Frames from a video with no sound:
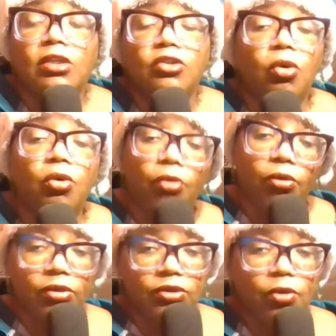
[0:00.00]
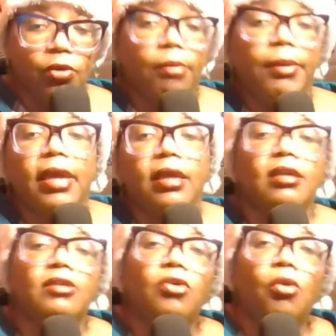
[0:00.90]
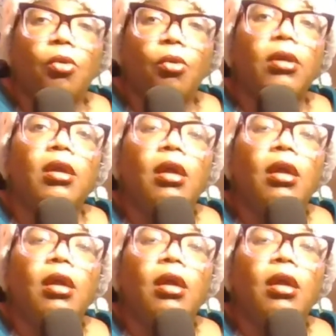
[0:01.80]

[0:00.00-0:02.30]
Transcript: his whole growth as a quarterback, his whole